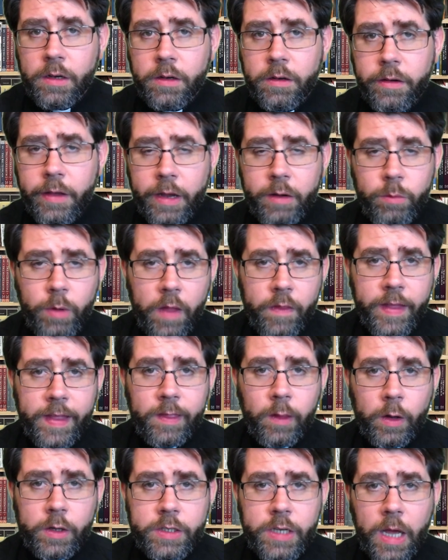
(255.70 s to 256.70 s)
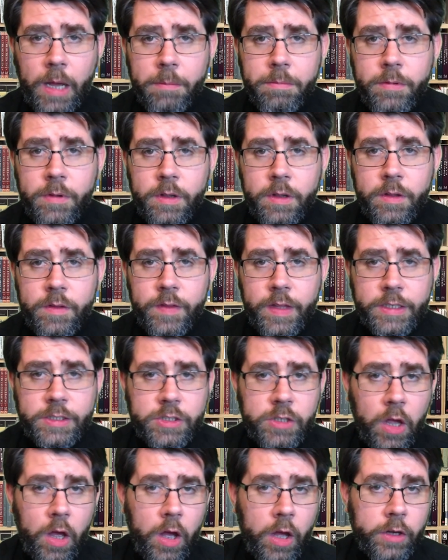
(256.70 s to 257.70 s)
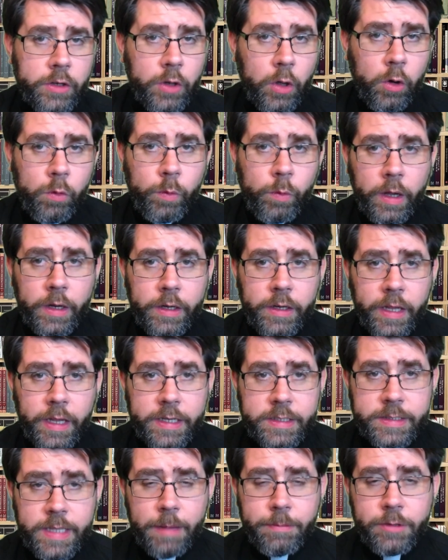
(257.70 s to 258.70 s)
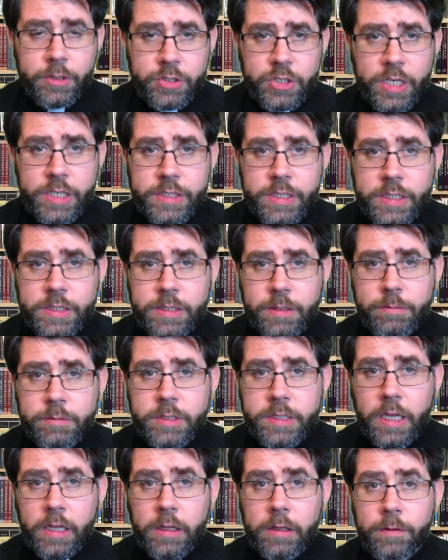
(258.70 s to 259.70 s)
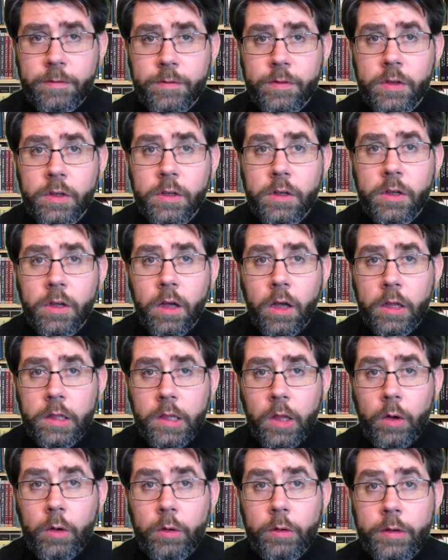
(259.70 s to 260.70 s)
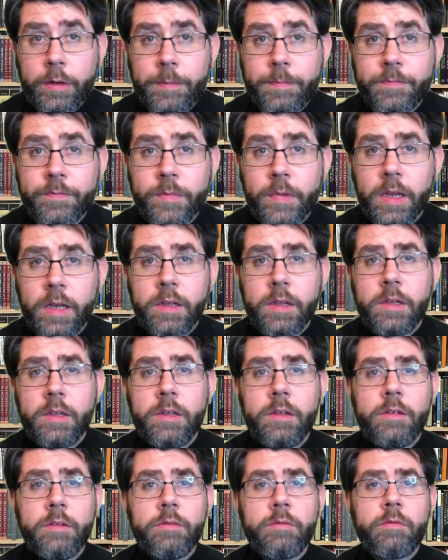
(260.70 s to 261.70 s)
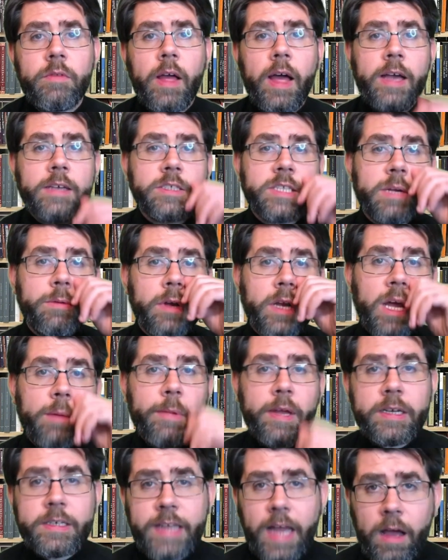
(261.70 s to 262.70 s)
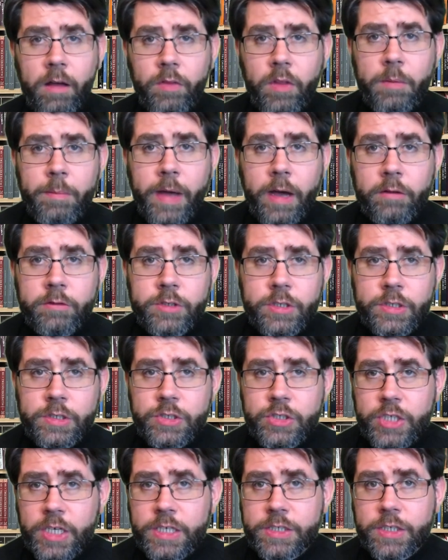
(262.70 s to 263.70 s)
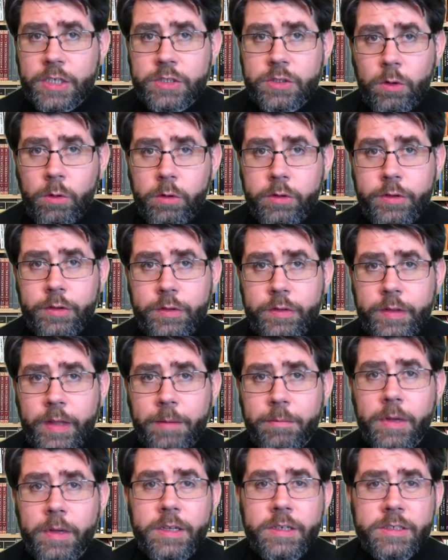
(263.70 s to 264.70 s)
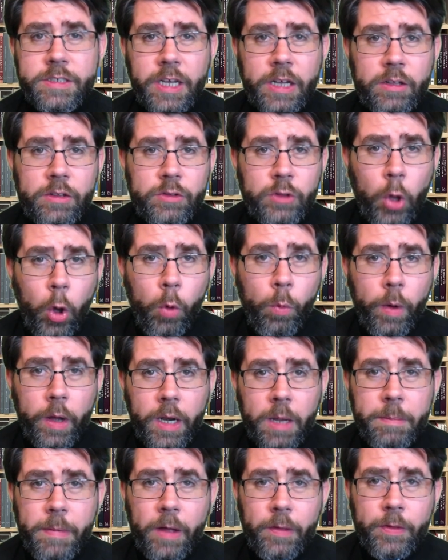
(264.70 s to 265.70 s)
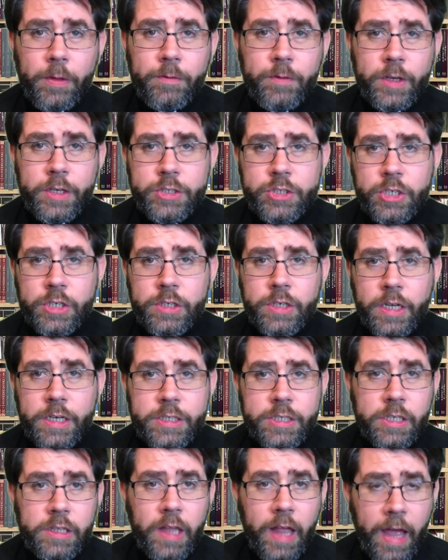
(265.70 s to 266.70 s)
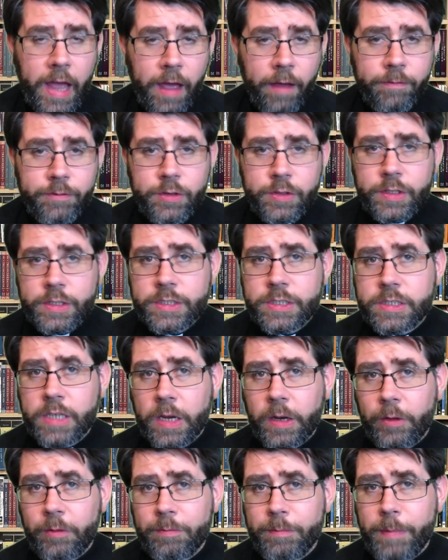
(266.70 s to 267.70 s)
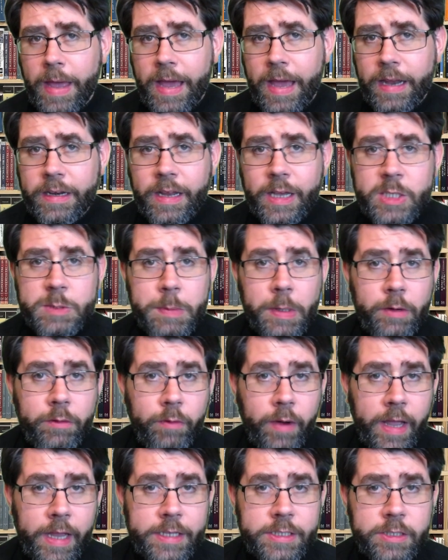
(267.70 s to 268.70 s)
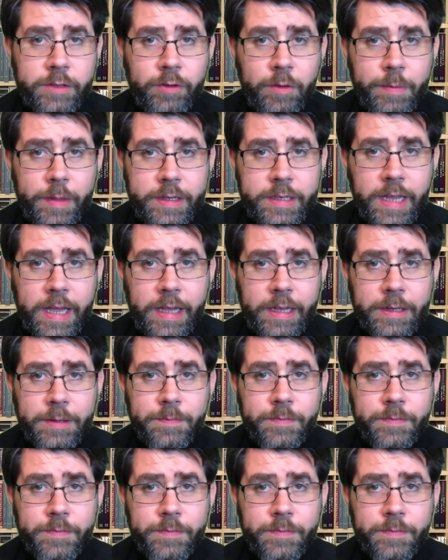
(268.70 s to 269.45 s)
And when they looked up, they saw no one except Jesus himself, alone. As they were coming down the mountain, Jesus ordered them, "Tell no one about the vision until after the Son of Man has been raised from the dead."